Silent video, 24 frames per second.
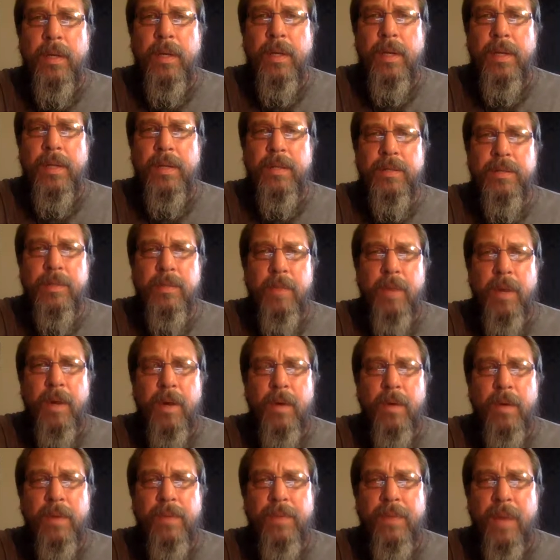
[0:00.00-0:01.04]
Either tomorrow
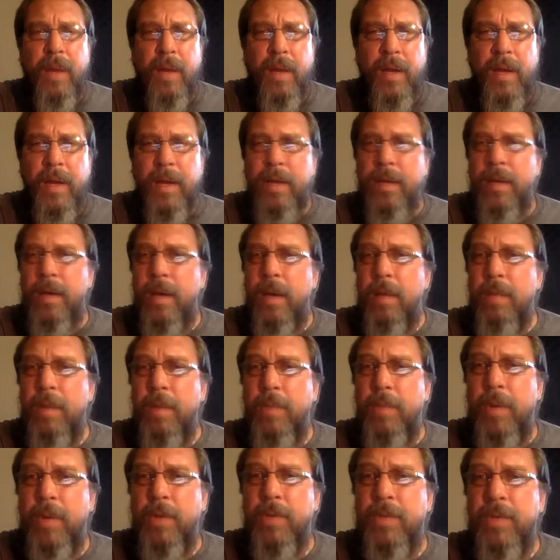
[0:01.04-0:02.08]
or Friday, I'm gonna
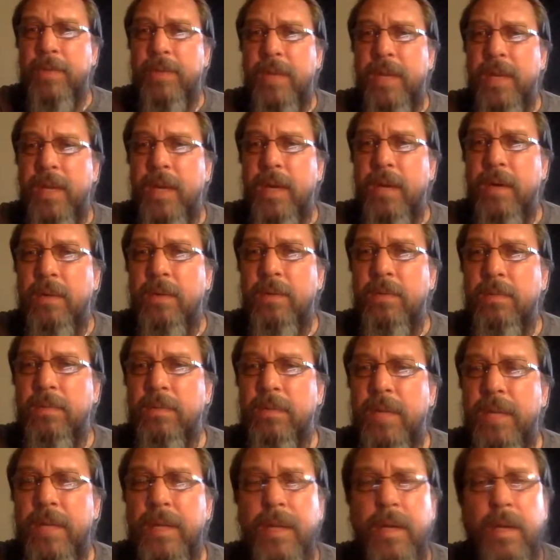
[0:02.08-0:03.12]
post a video
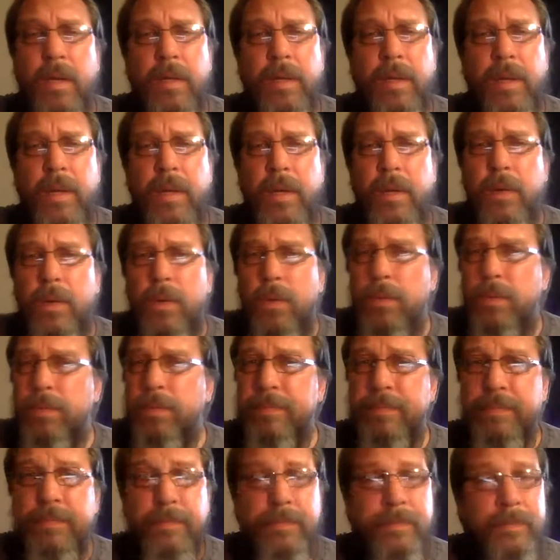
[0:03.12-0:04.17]
letting y'all know
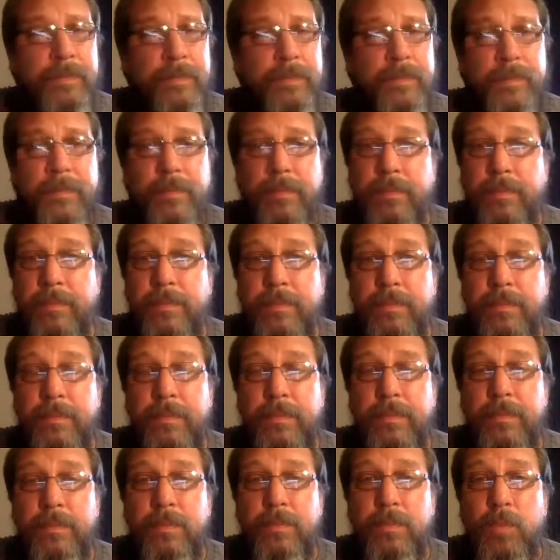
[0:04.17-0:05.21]

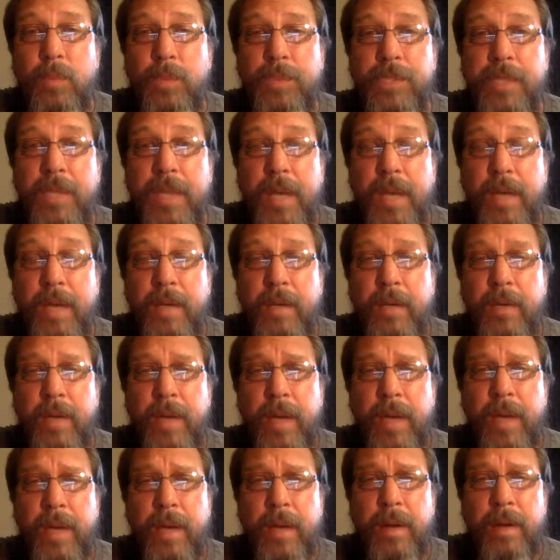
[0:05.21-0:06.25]
what you got to do to
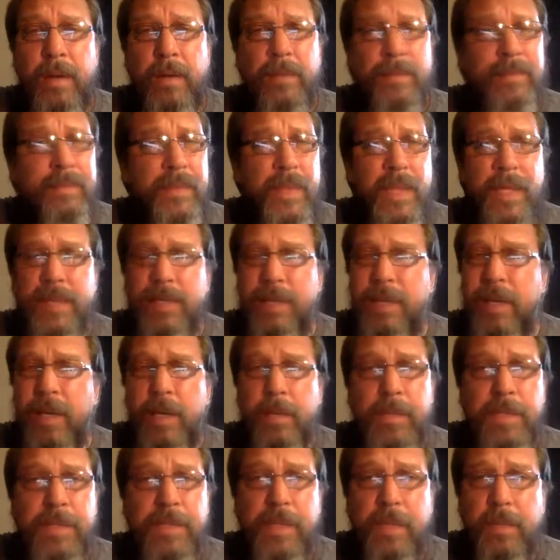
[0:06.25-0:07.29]
enter. It's going to
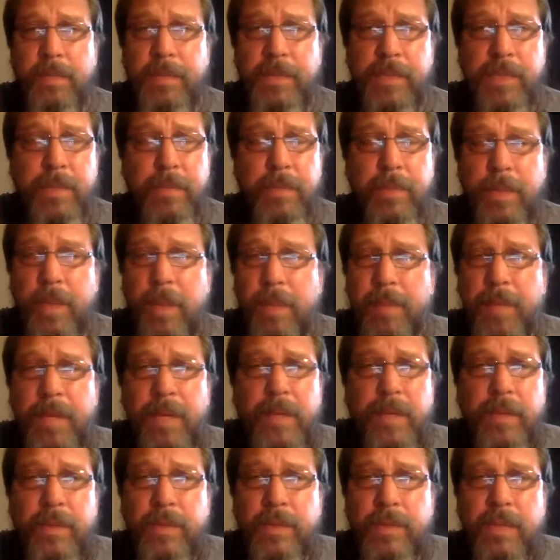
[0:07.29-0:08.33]
be something simple. I'm not
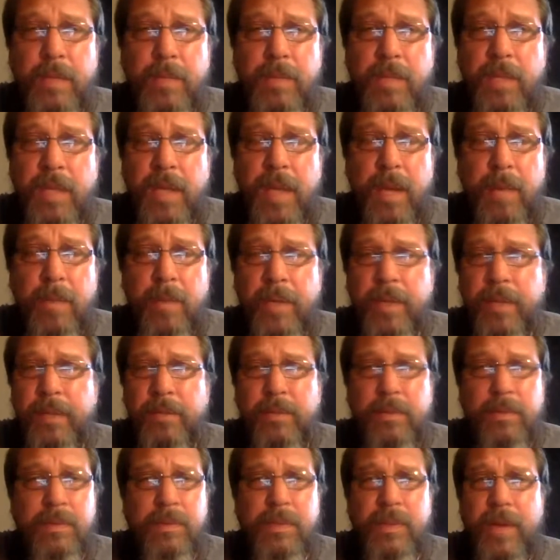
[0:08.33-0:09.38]
doing some elaborate,
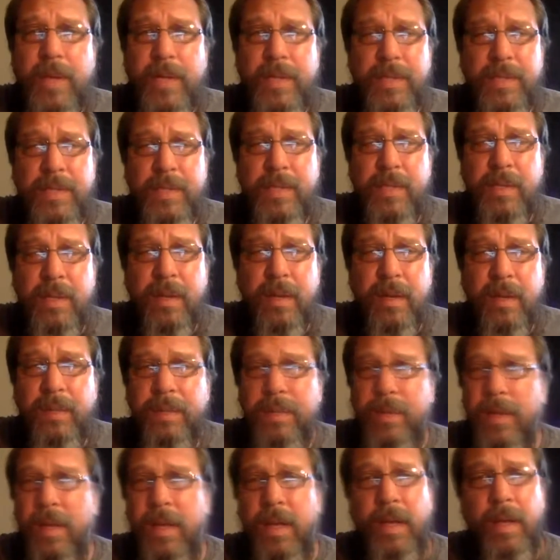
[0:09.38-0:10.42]
crazy stuff.
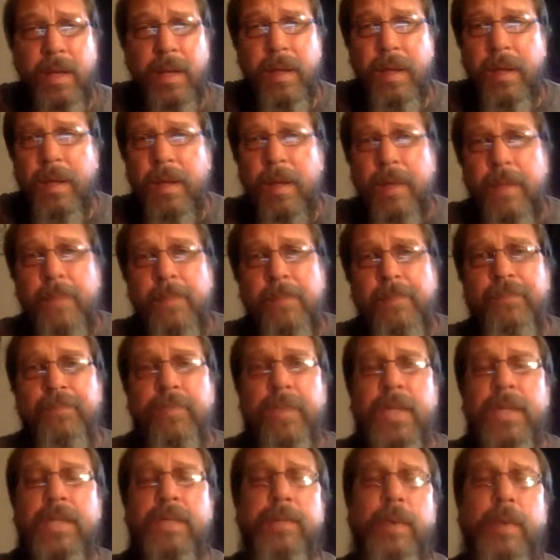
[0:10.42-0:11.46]

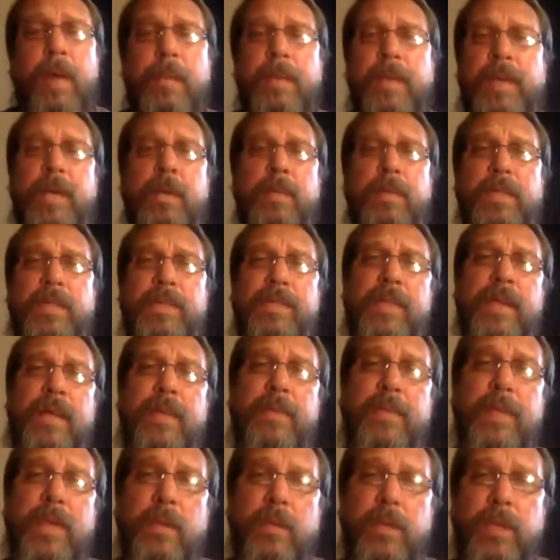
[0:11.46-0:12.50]
It's probably going to be the same
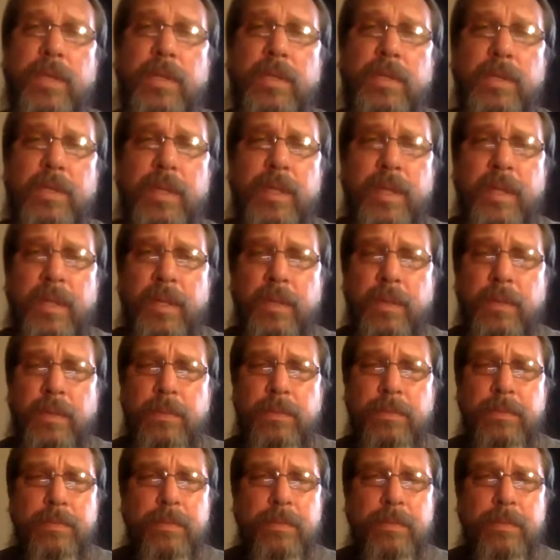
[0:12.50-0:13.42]
thing we usually do.